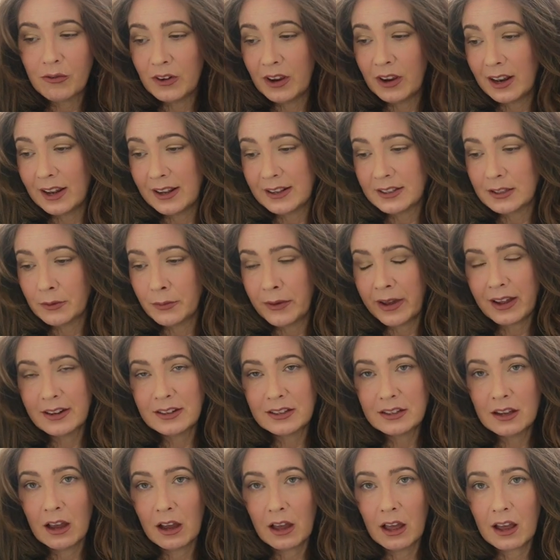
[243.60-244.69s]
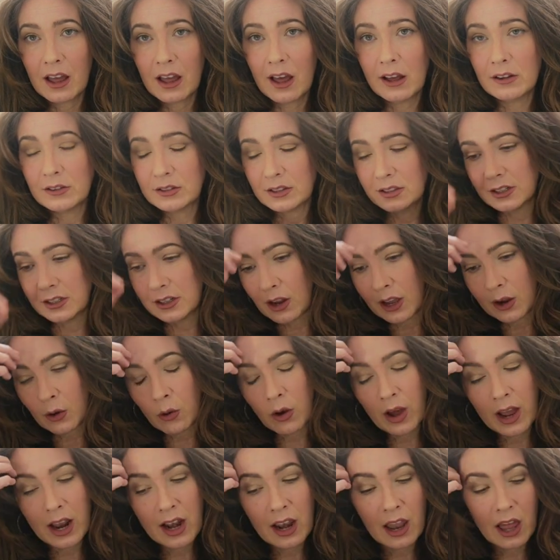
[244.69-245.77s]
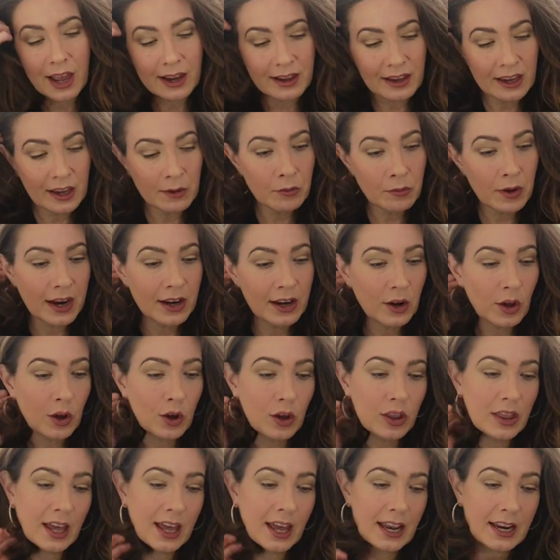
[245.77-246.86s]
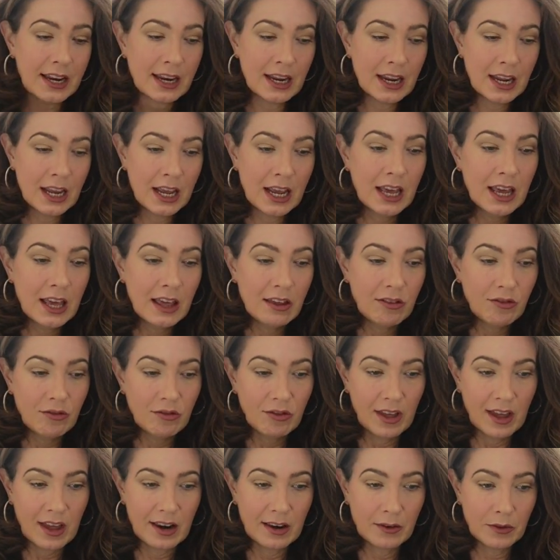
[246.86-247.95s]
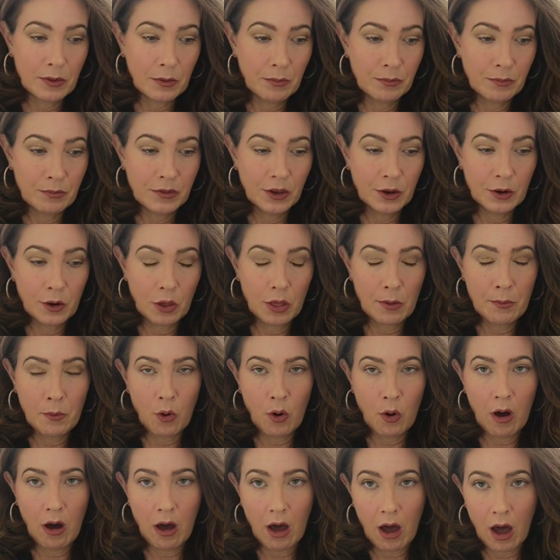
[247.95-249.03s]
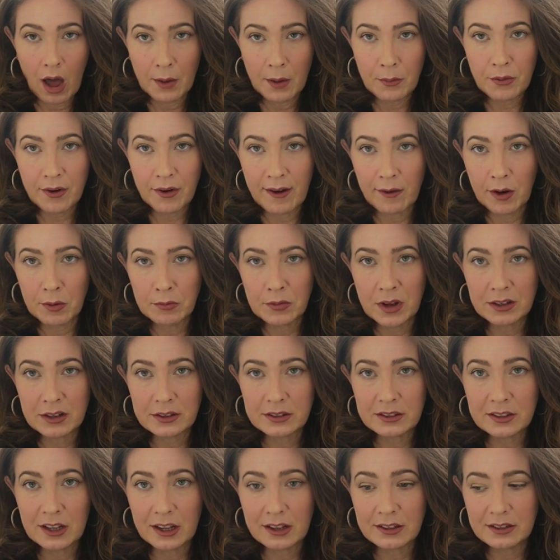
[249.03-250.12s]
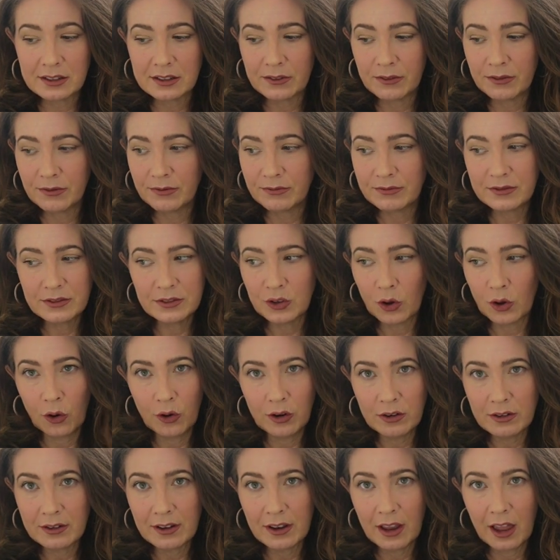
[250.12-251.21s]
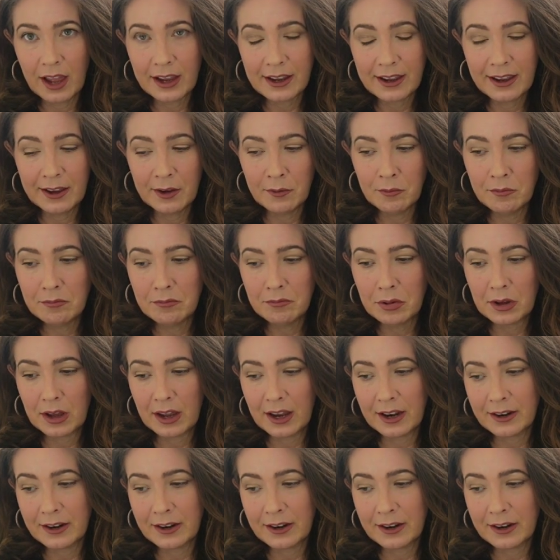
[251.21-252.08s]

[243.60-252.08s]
feelings about Tucker Carlson. I quite like him. I know that the more highbrow amongst us don't like him,